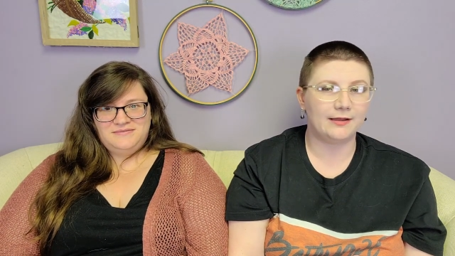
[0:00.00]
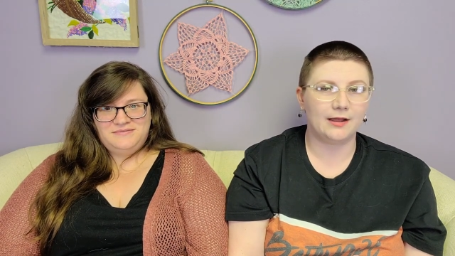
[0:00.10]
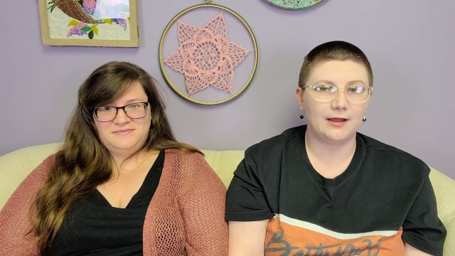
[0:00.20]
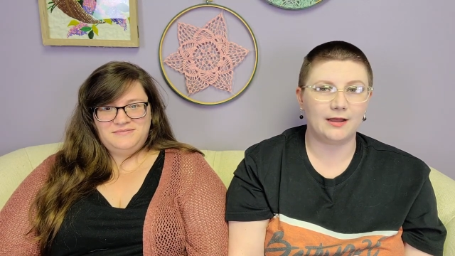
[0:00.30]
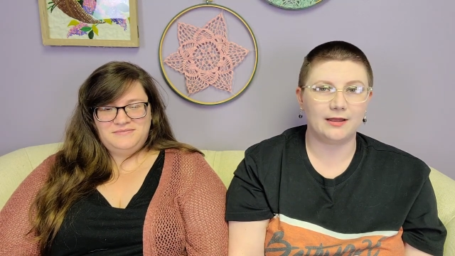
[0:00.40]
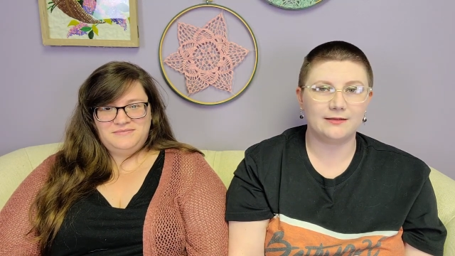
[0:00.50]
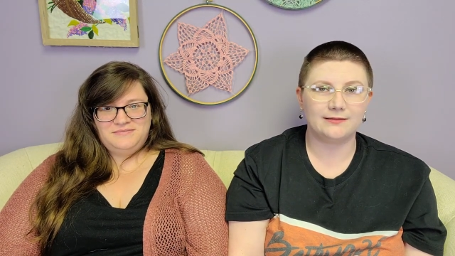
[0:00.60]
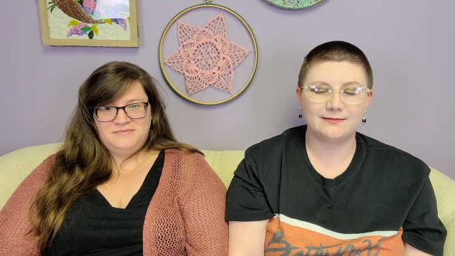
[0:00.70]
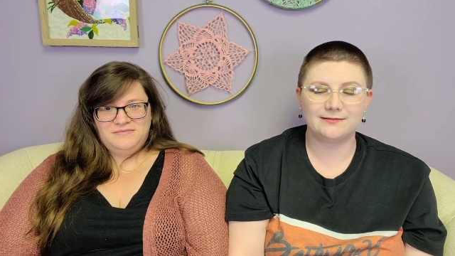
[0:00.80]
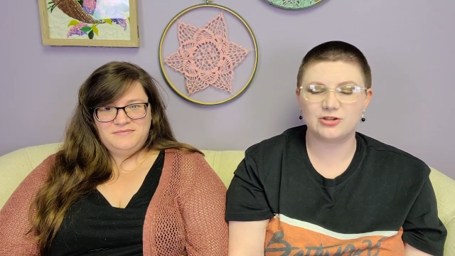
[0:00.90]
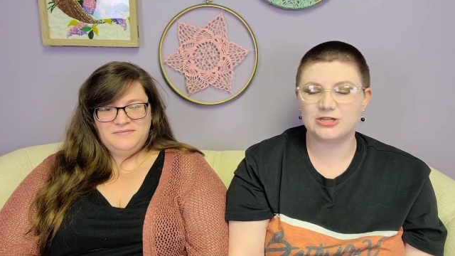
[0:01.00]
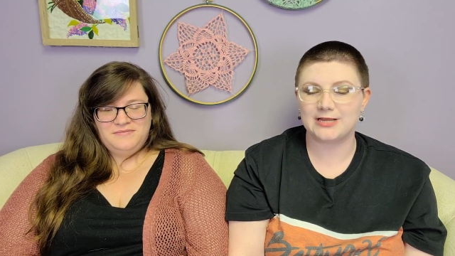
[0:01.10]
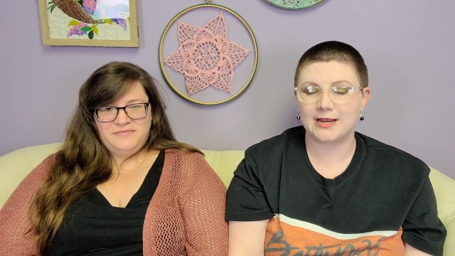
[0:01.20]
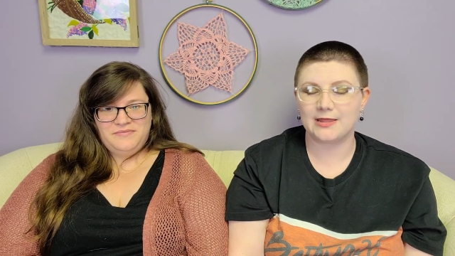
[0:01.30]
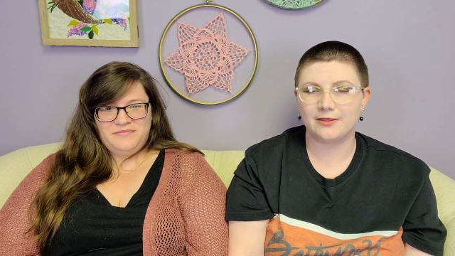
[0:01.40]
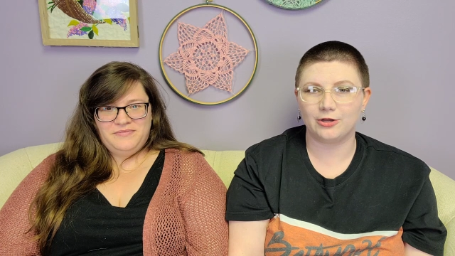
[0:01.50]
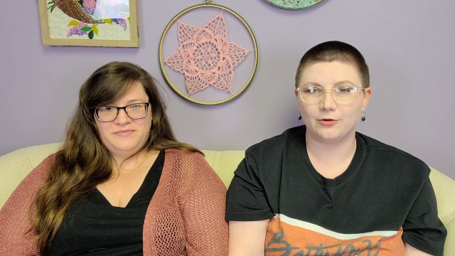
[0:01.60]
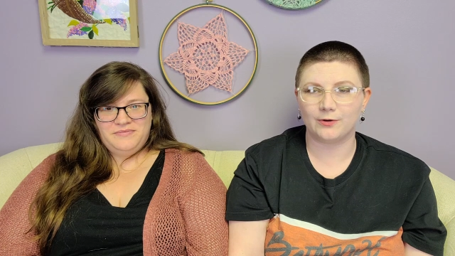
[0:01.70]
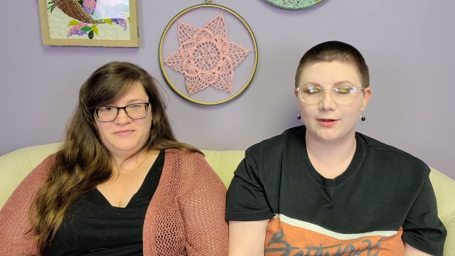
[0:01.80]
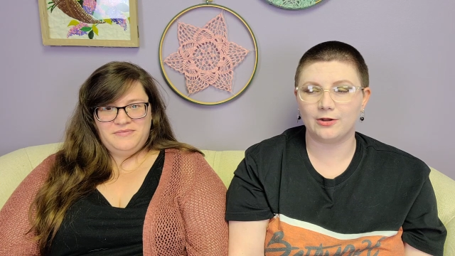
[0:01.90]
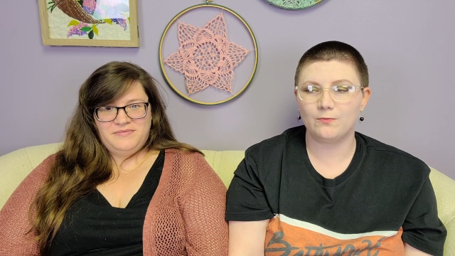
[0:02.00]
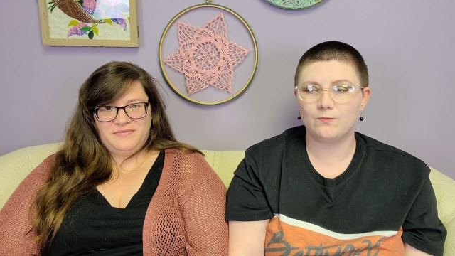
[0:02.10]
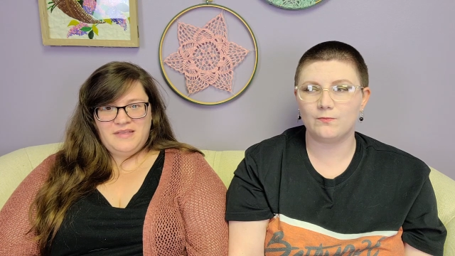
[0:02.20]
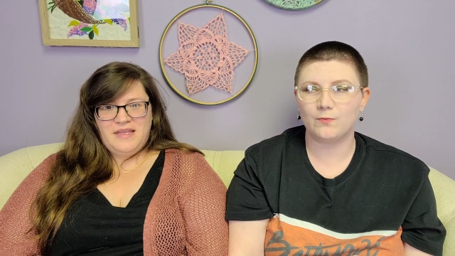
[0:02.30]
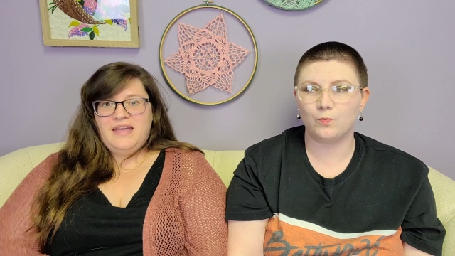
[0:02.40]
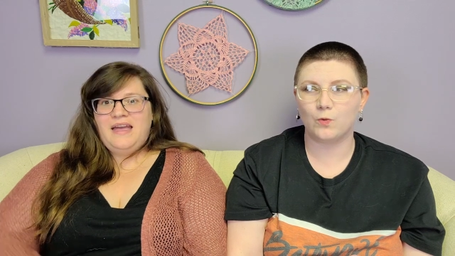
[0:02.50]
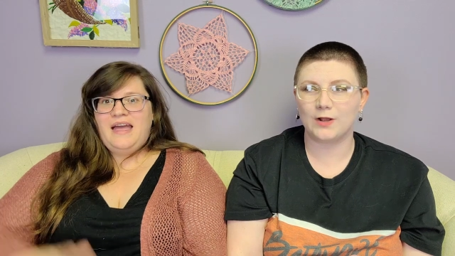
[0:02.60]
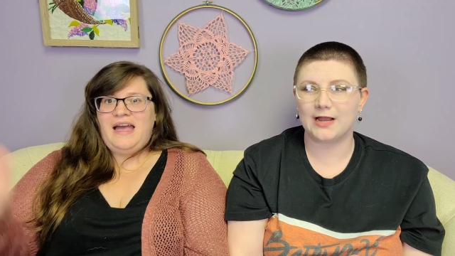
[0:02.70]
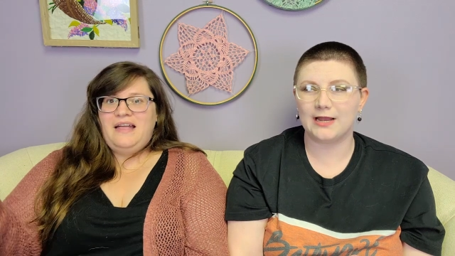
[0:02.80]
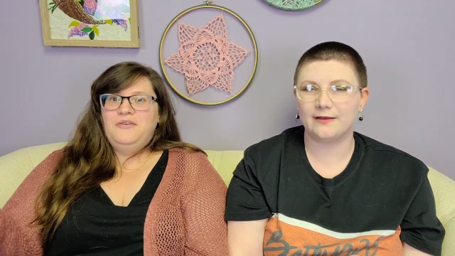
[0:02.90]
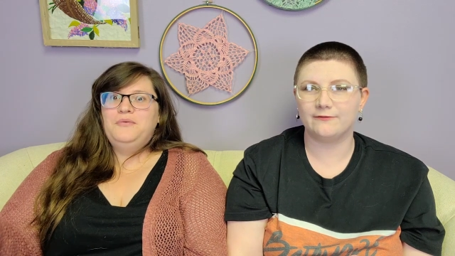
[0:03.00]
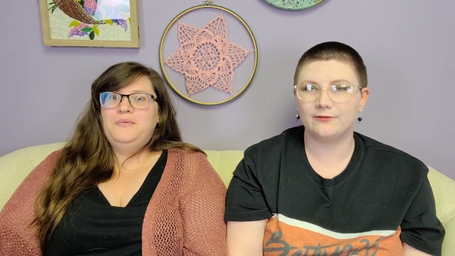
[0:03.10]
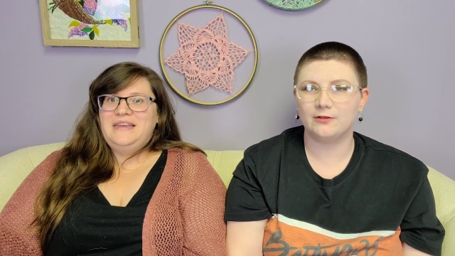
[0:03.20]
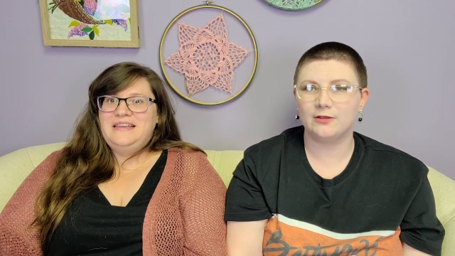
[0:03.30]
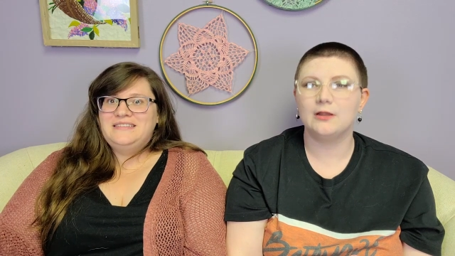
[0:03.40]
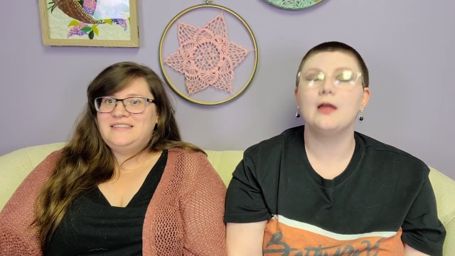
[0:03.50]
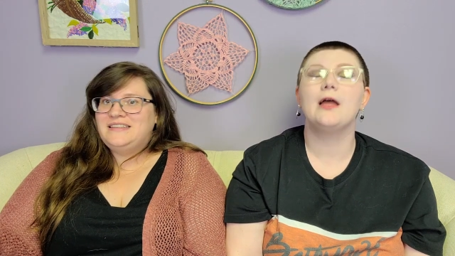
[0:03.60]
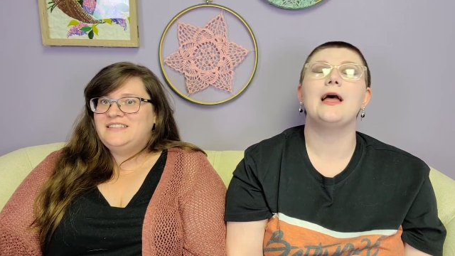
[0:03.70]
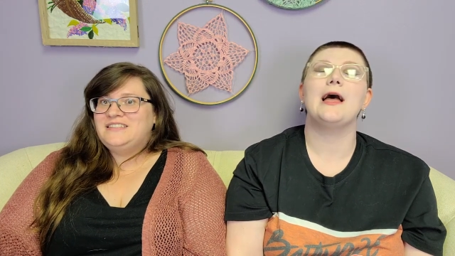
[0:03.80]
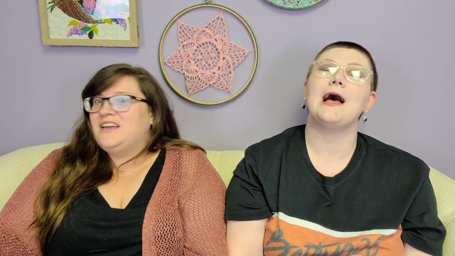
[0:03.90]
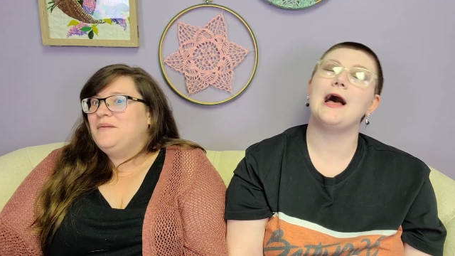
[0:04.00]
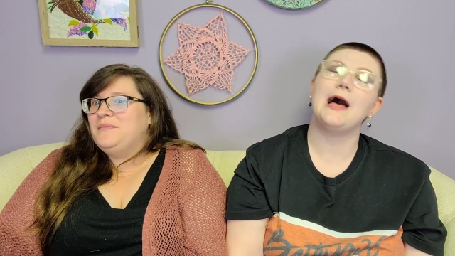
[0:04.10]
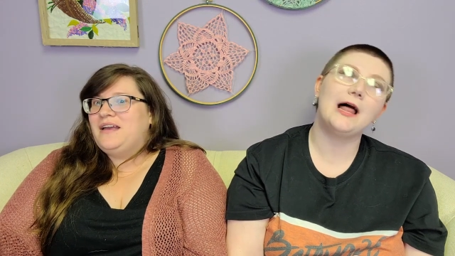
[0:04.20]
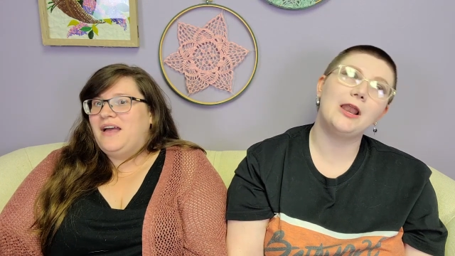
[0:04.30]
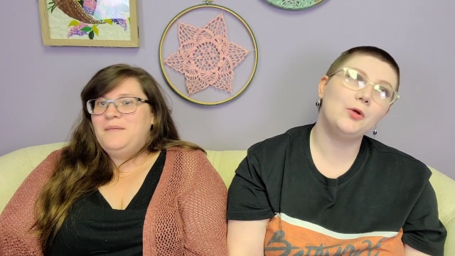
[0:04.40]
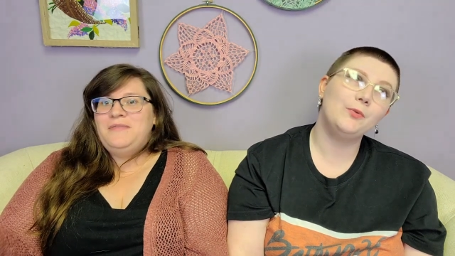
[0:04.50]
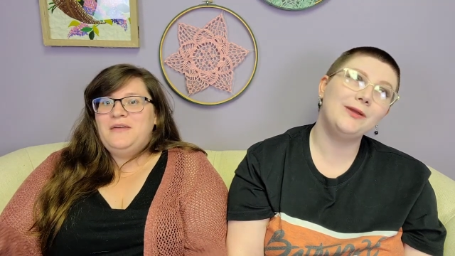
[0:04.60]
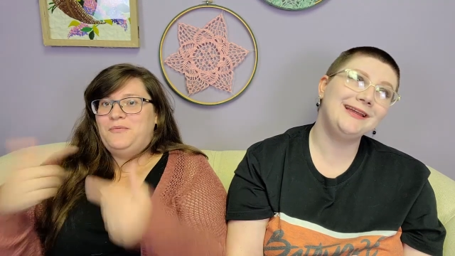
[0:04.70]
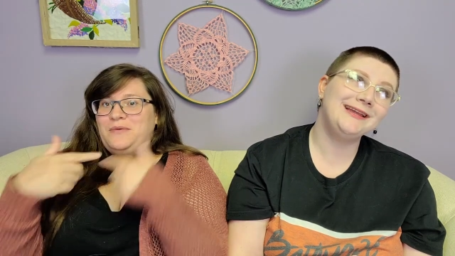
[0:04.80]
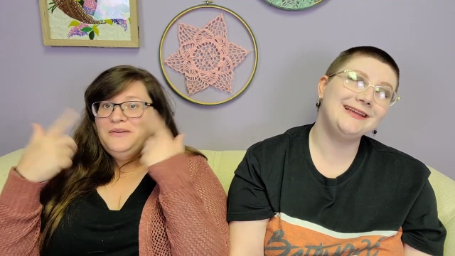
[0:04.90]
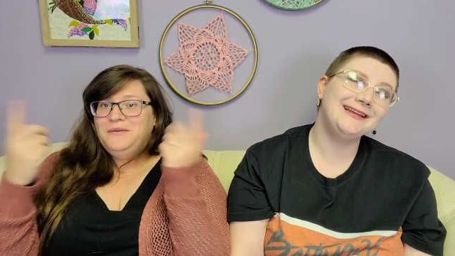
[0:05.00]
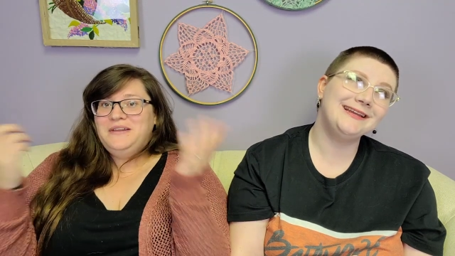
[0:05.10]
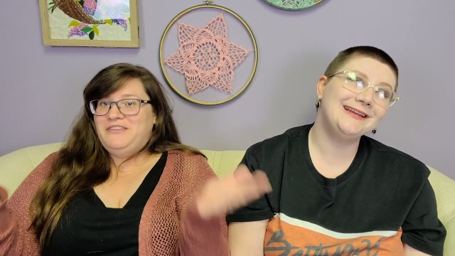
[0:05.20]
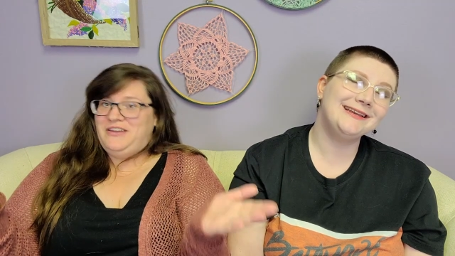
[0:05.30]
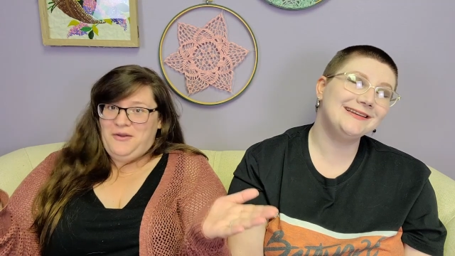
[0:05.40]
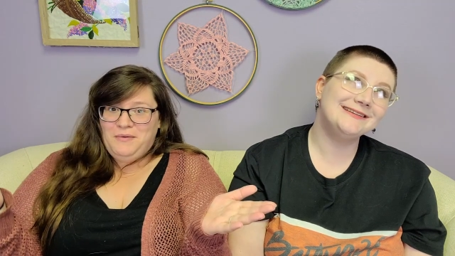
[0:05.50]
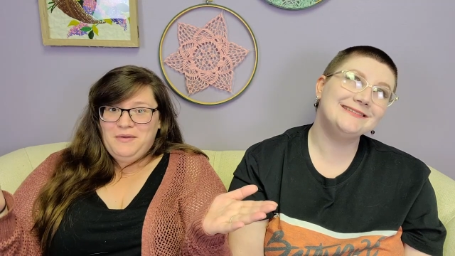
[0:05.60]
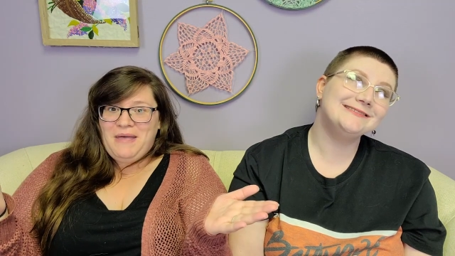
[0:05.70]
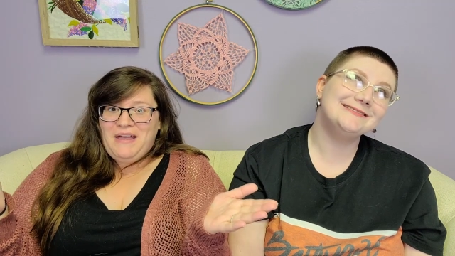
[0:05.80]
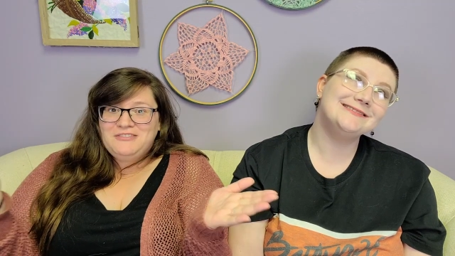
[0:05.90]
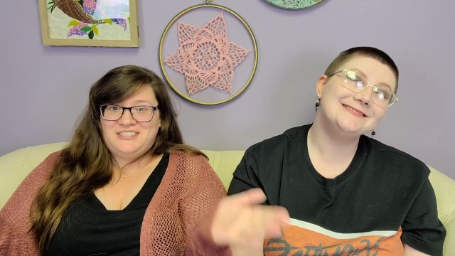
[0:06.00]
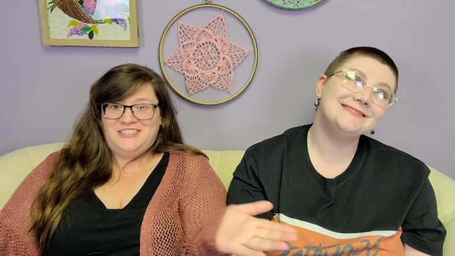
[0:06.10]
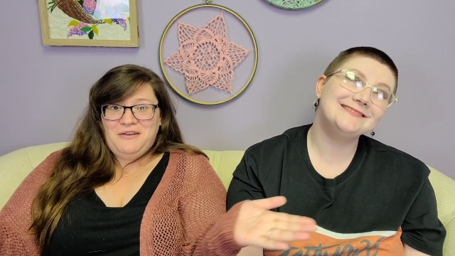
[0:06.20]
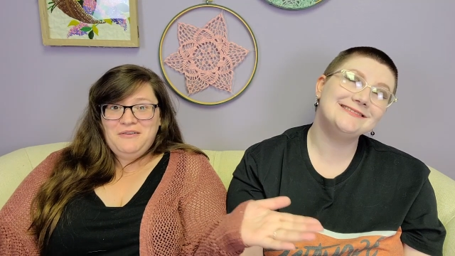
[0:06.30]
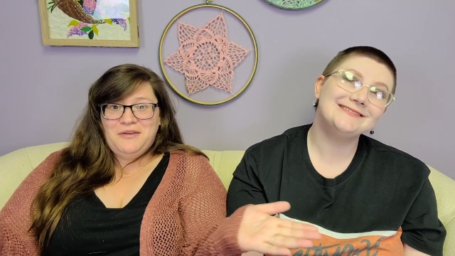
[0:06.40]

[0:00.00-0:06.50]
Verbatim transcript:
Speaker 1: uh, stitching that you're working on, what Halloween
Speaker 2: of, stitches coming uh, up that we don't even know about, share